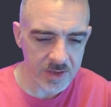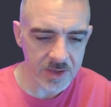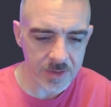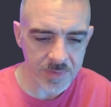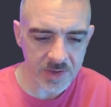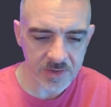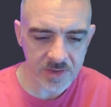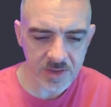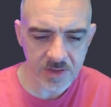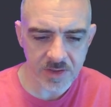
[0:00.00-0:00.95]
hey, my
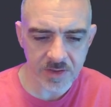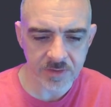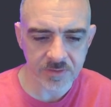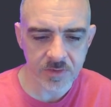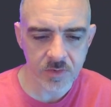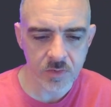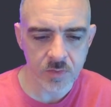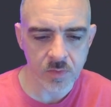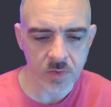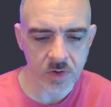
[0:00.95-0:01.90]
kid has
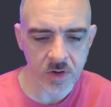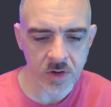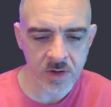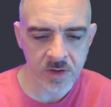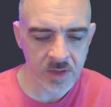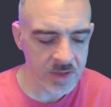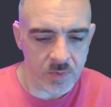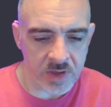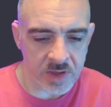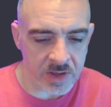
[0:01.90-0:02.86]
homework
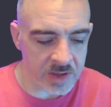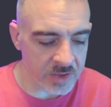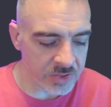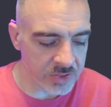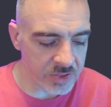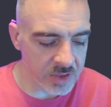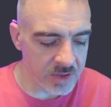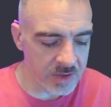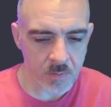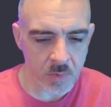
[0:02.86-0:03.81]
with
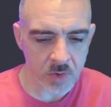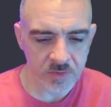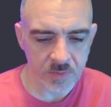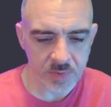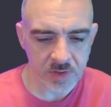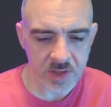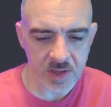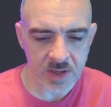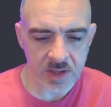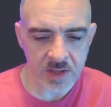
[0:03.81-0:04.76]

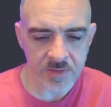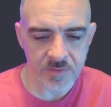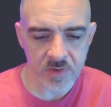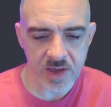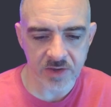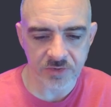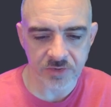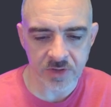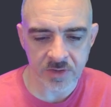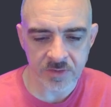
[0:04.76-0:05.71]
multiplying
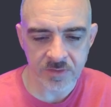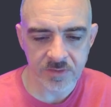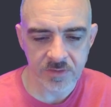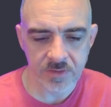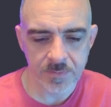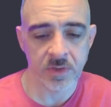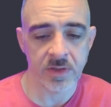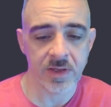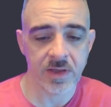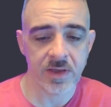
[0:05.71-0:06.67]
fractions,
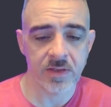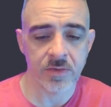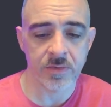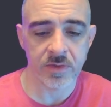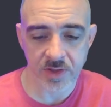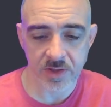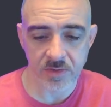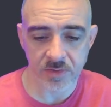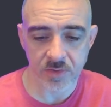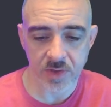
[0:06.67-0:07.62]
but I
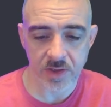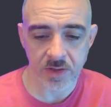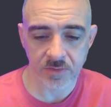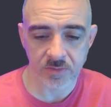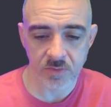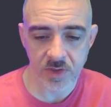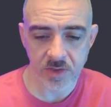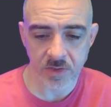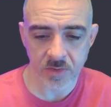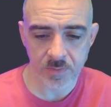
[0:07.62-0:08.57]
don't know how to
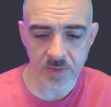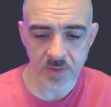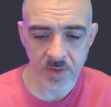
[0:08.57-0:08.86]
help.